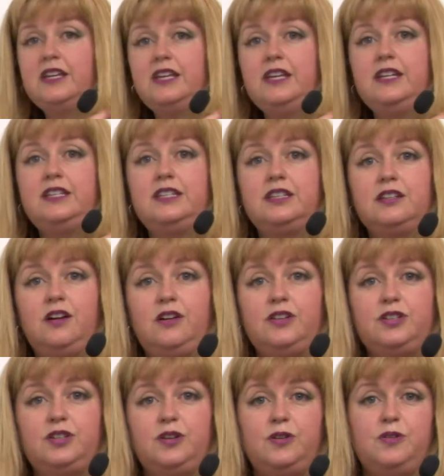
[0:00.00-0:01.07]
It's
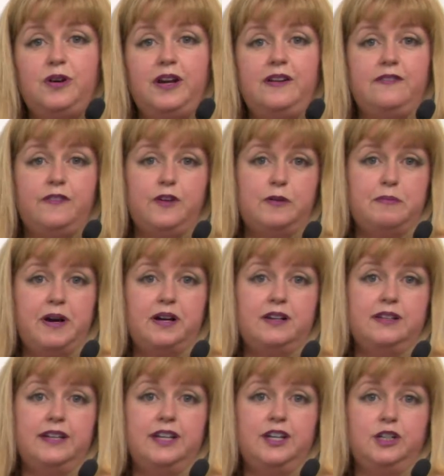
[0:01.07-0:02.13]
also great for
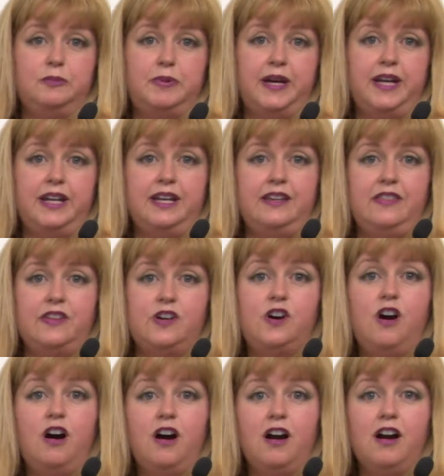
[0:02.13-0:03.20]
buckling your pet in the
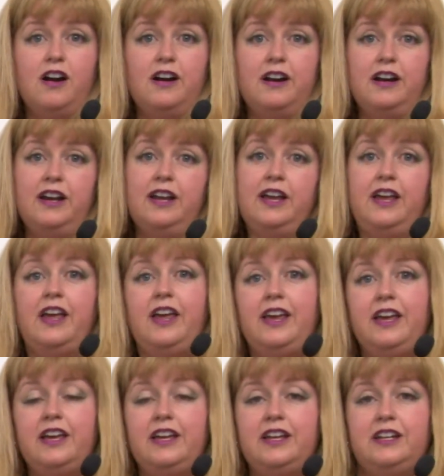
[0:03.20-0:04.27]
car
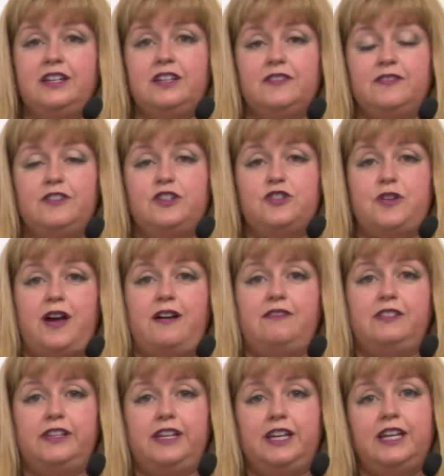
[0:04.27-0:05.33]
and for
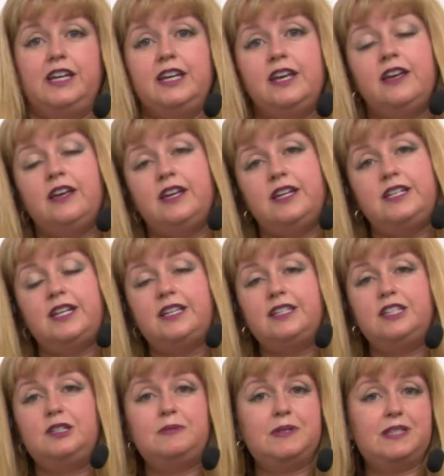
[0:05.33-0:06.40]
traveling. It
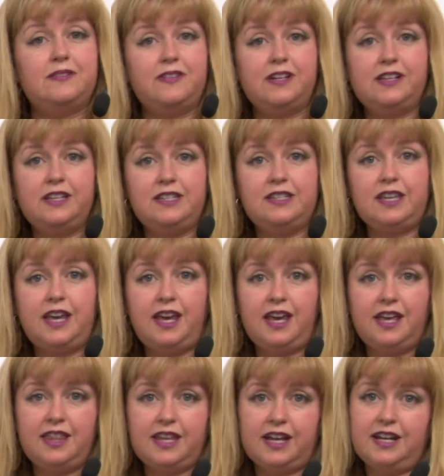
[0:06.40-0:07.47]
doesn't specifically
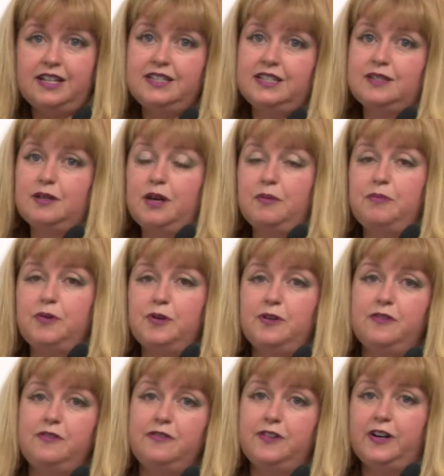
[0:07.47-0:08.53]
say that it's
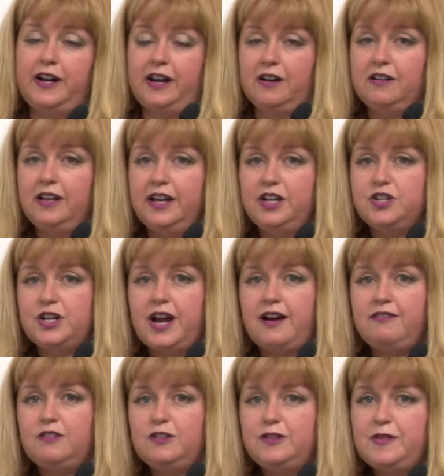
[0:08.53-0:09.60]
approved for airline
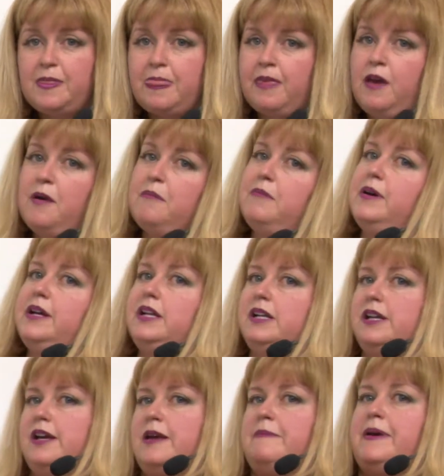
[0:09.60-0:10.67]
travel, but
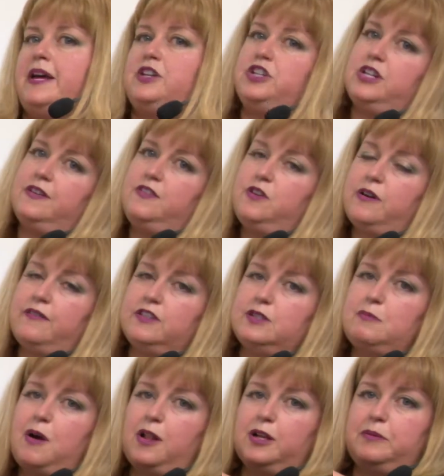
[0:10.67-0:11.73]
I imagine if you have a
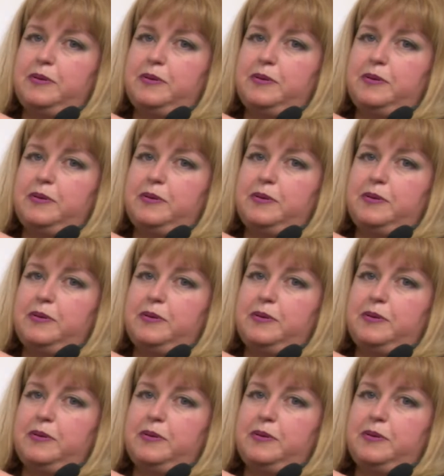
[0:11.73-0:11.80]
smaller